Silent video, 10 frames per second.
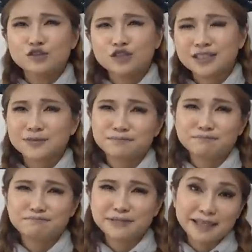Just
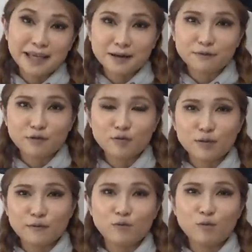be careful
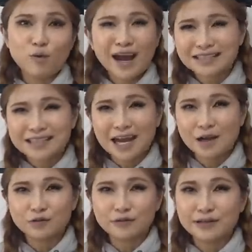with white
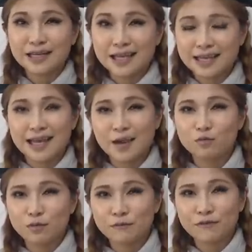tile. It
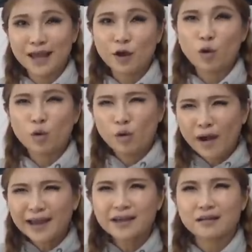can reflect
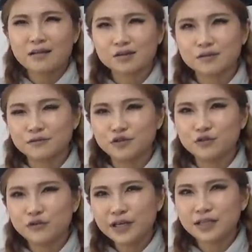quite a lot of
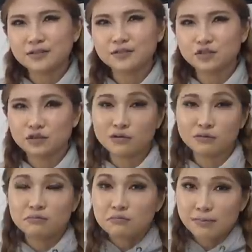UV, so
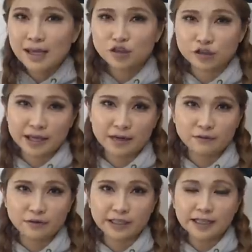measure
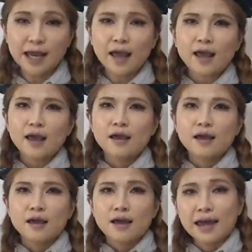carefully.
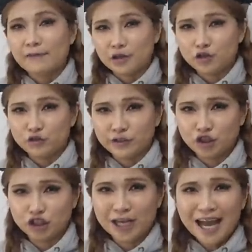Having
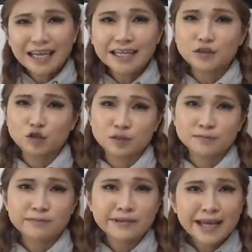UVGI in those
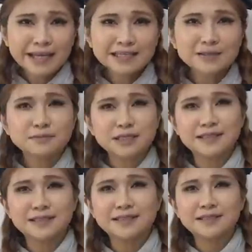places
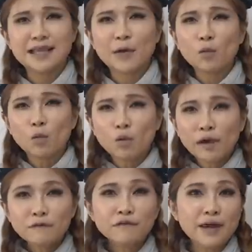means that
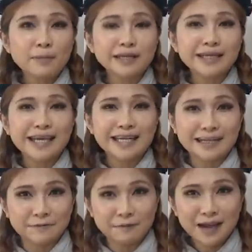one family
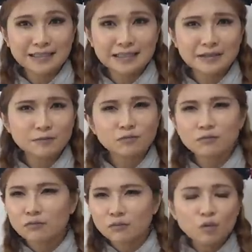getting infected
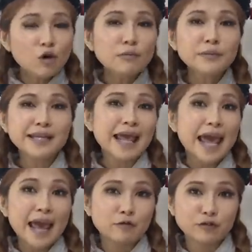won't mean
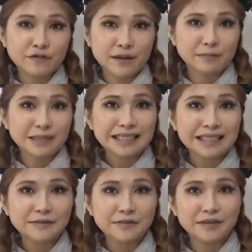every family
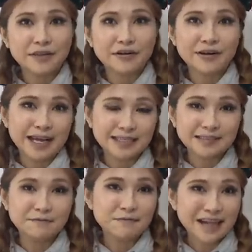living there gets
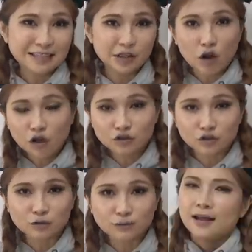infected
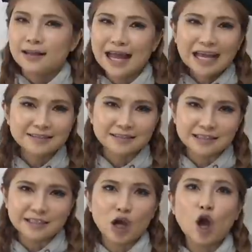also.
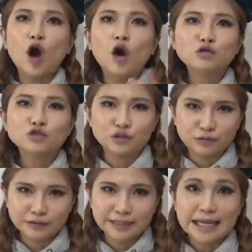Lastly,
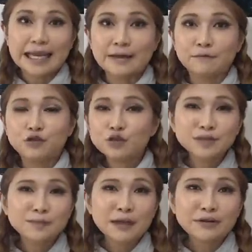ozone. If
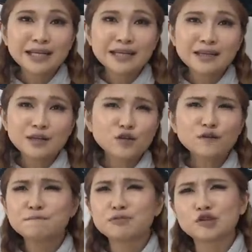you smelled it,
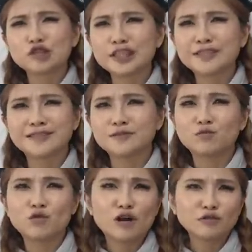you've purchased the
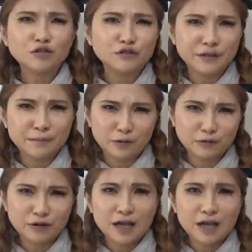wrong UV bulb.